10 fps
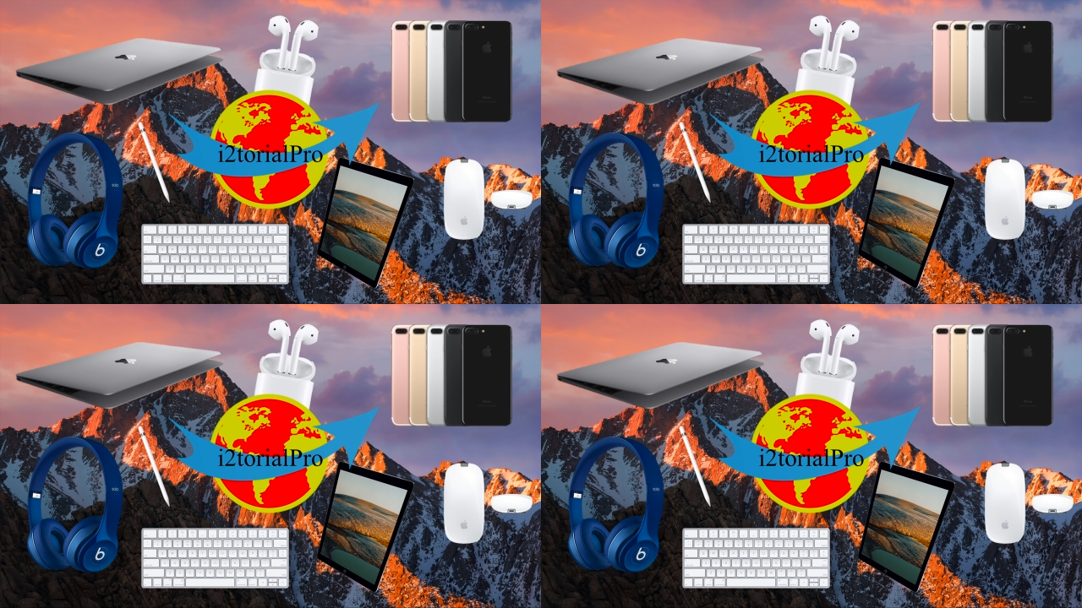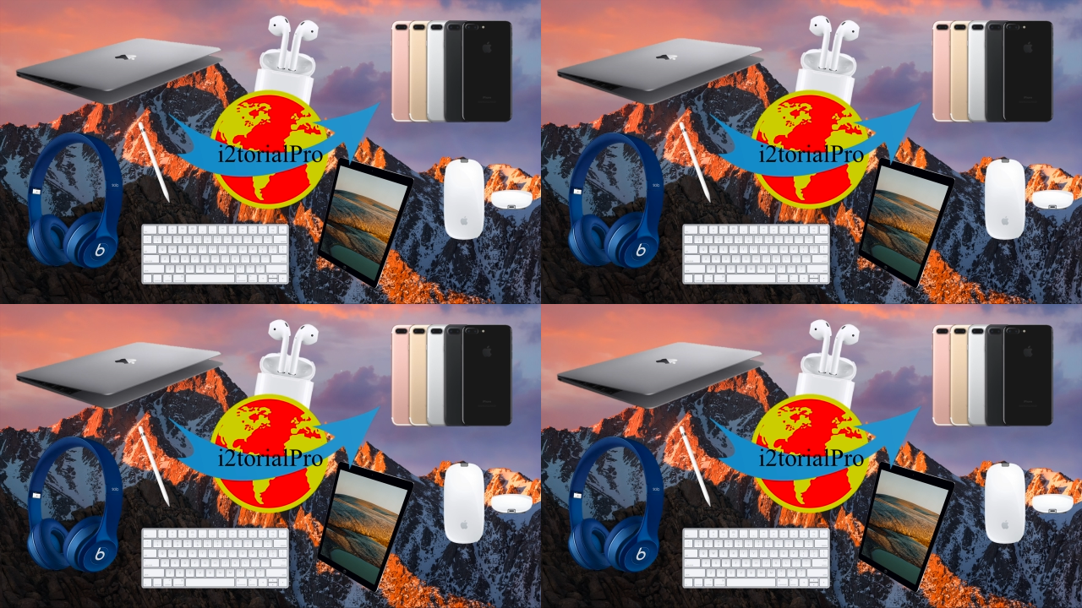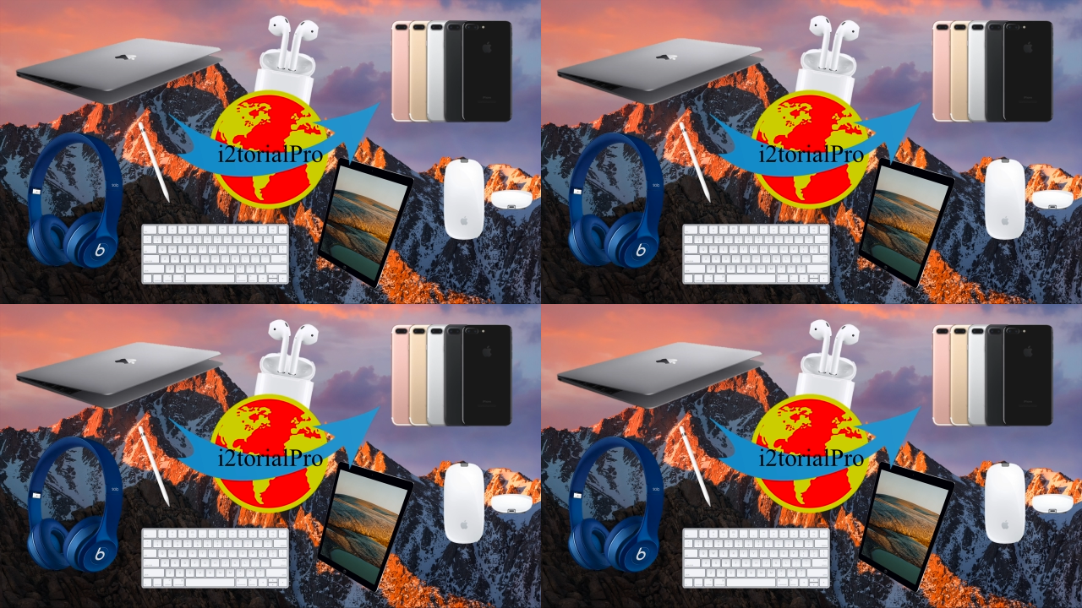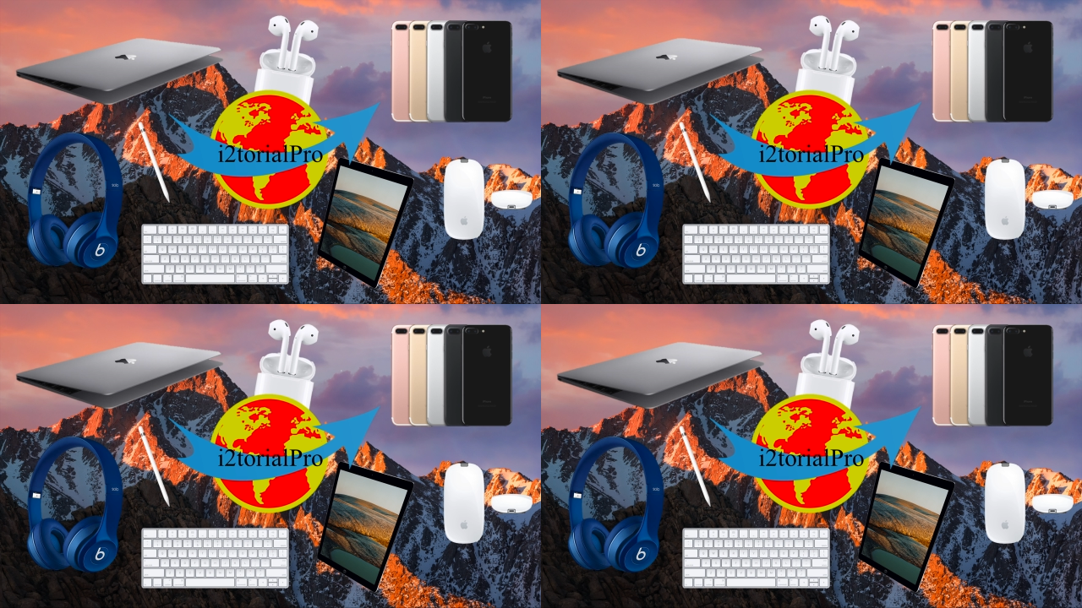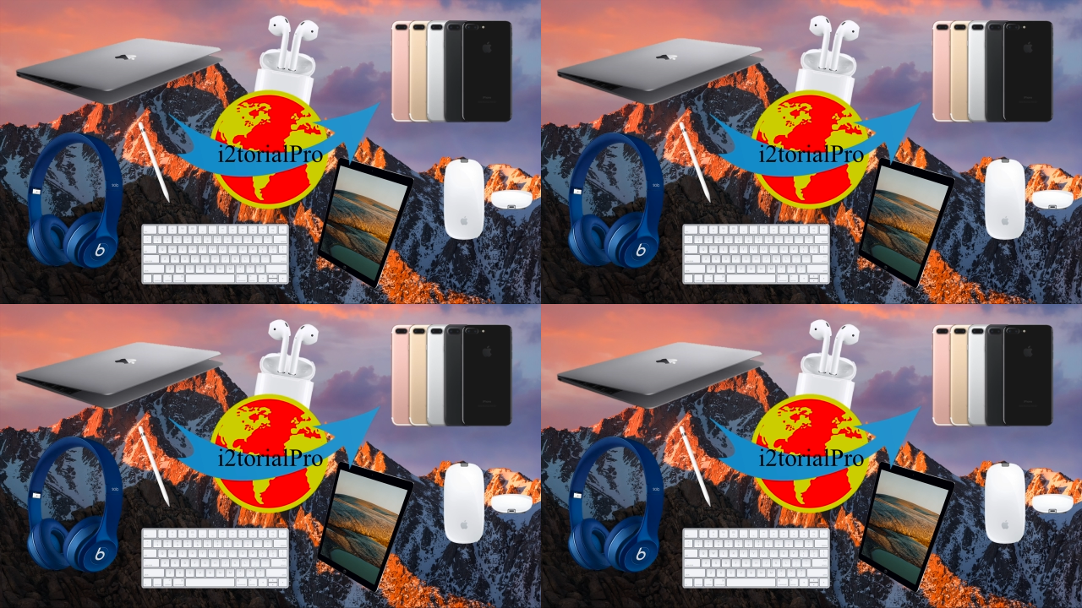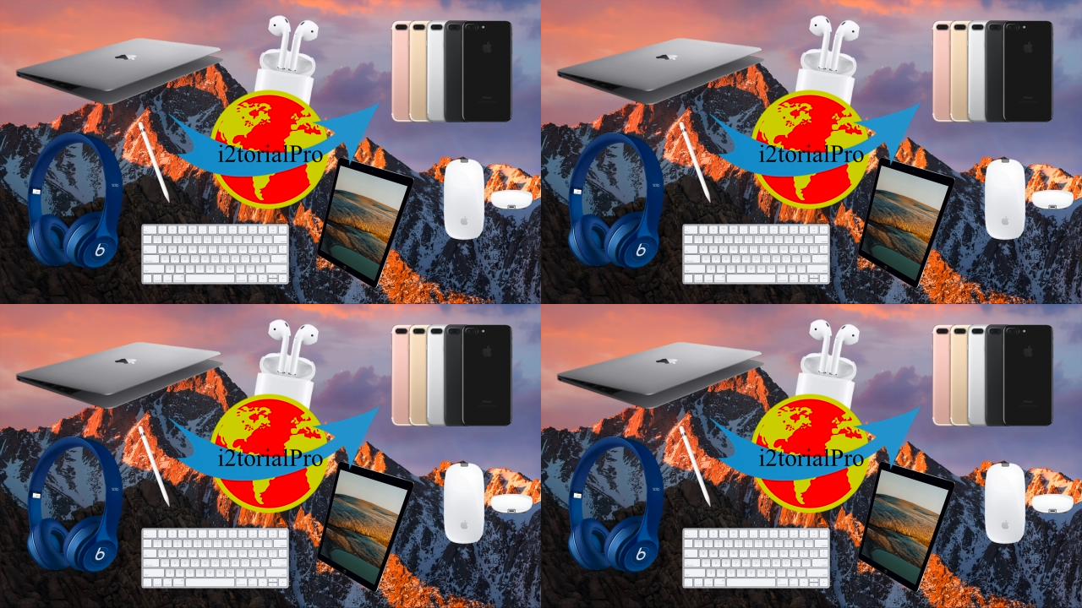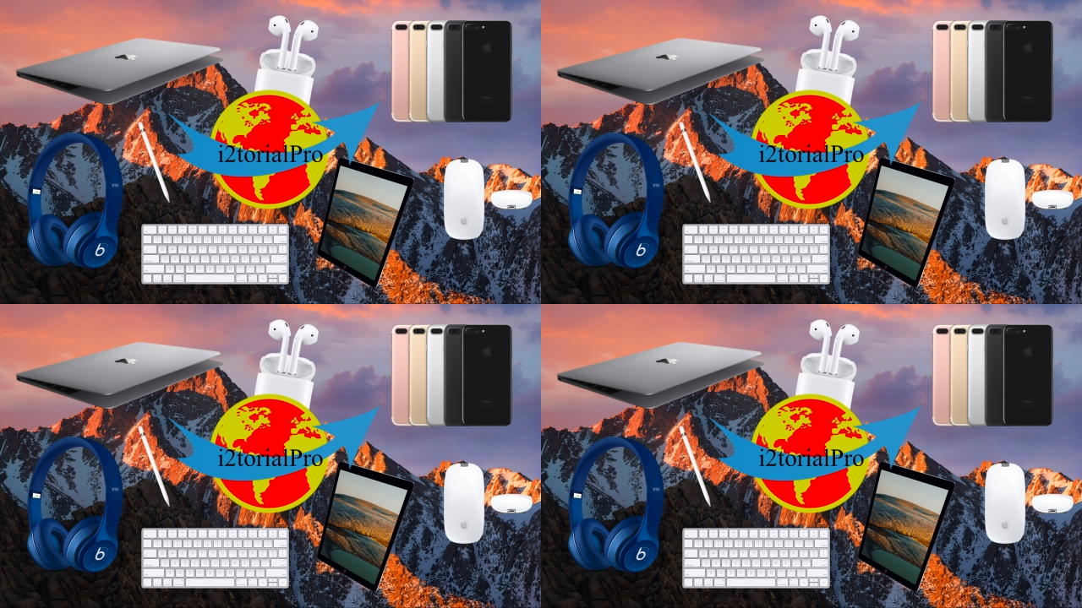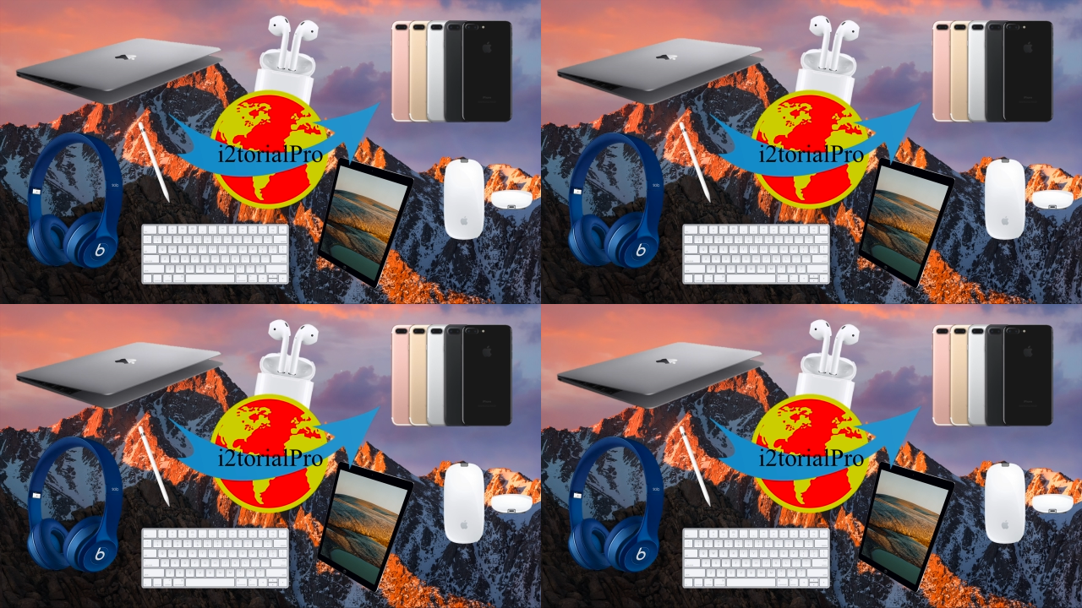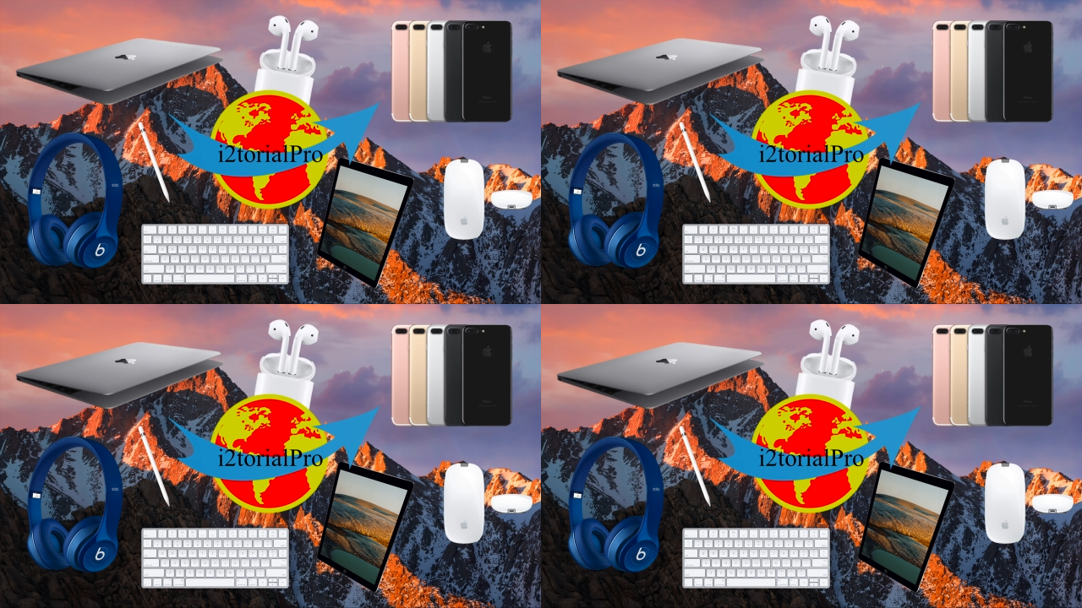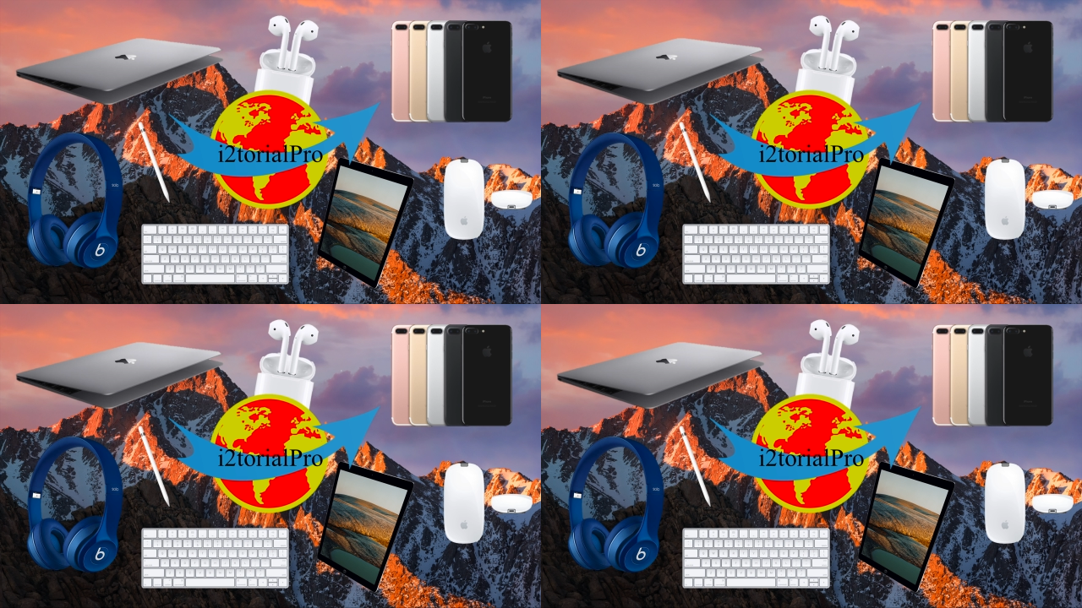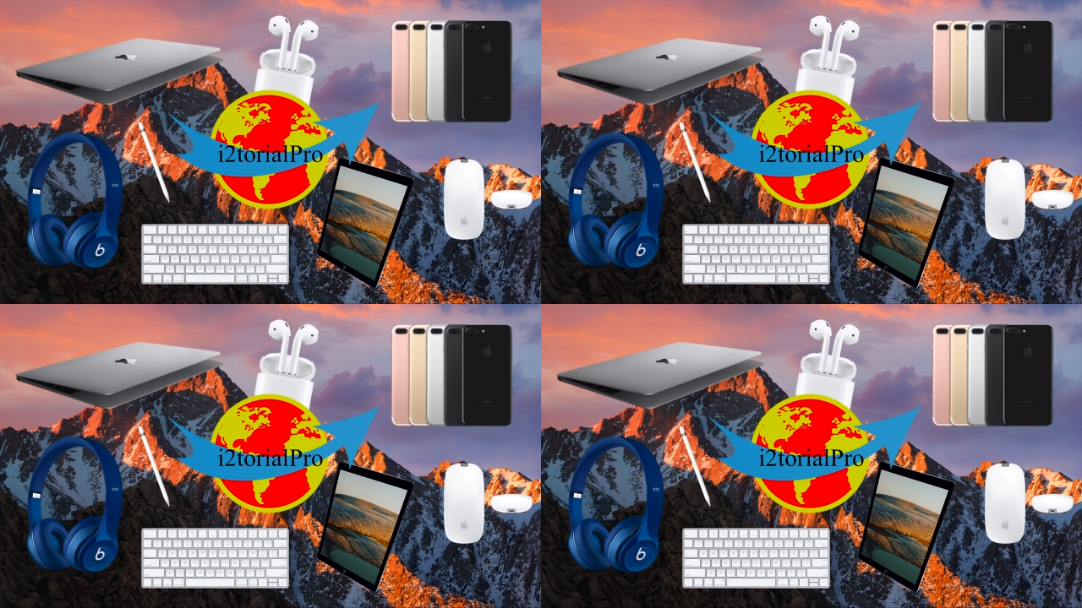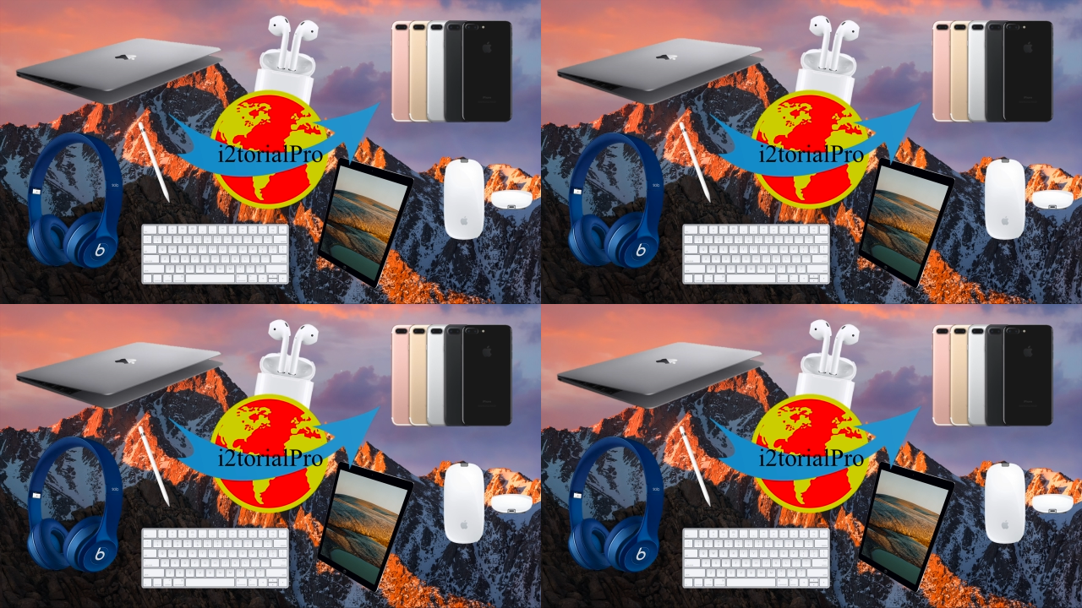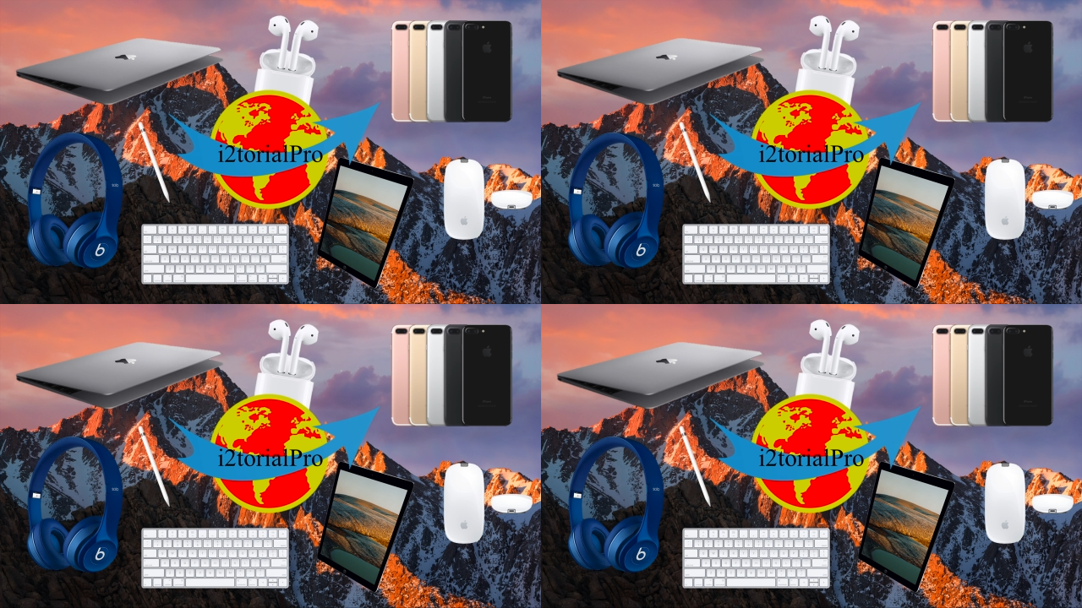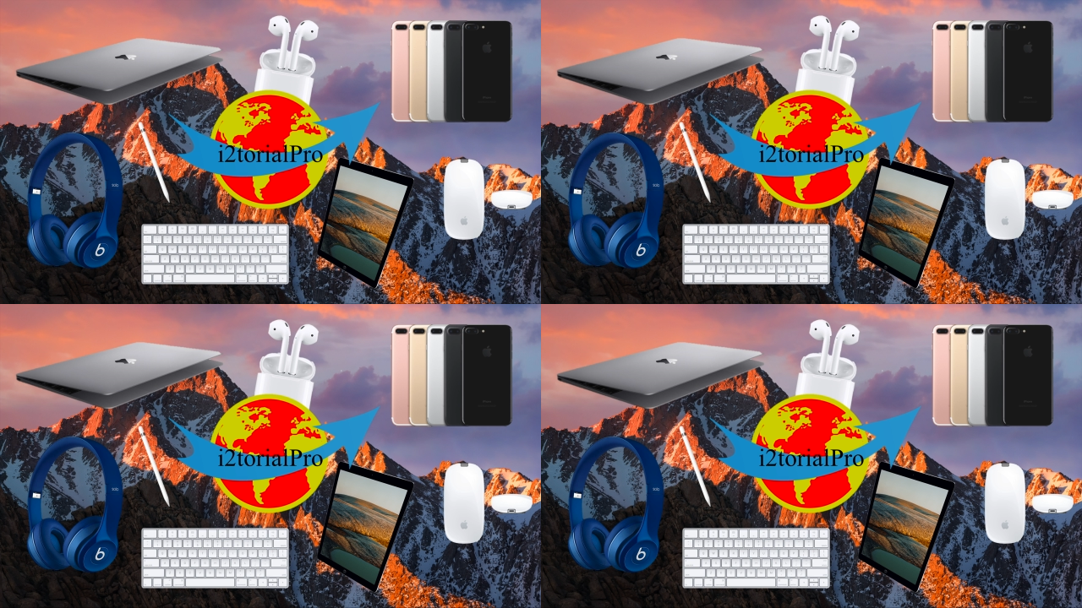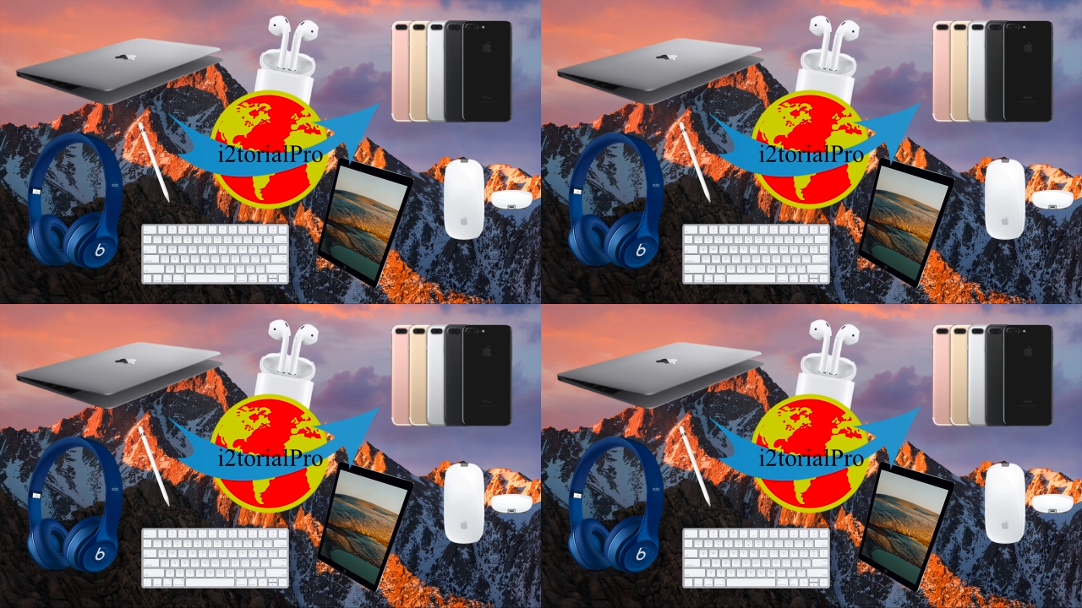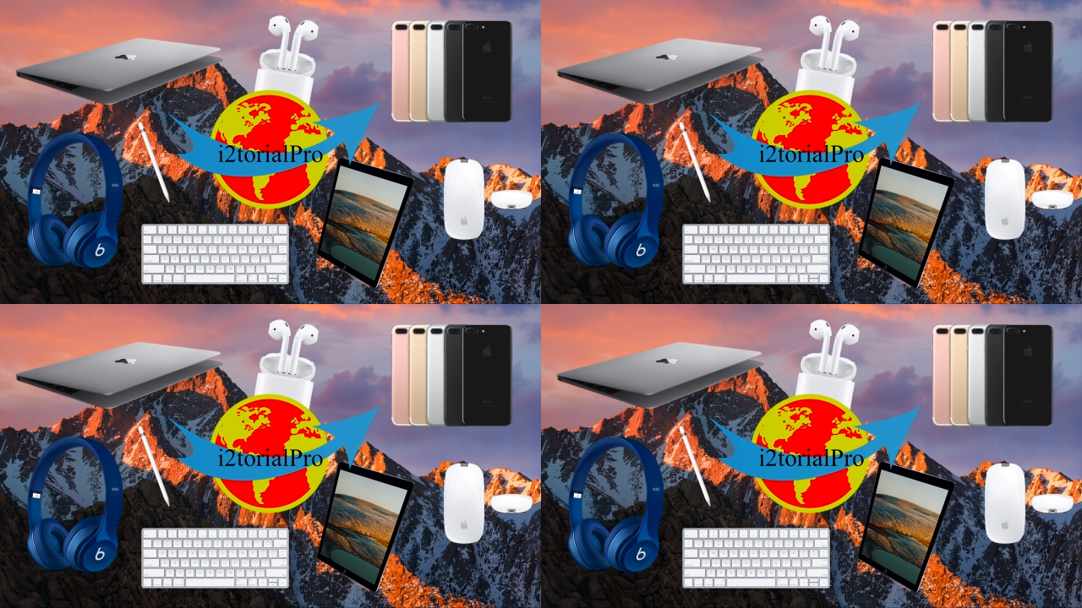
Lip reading: (no speaker visible)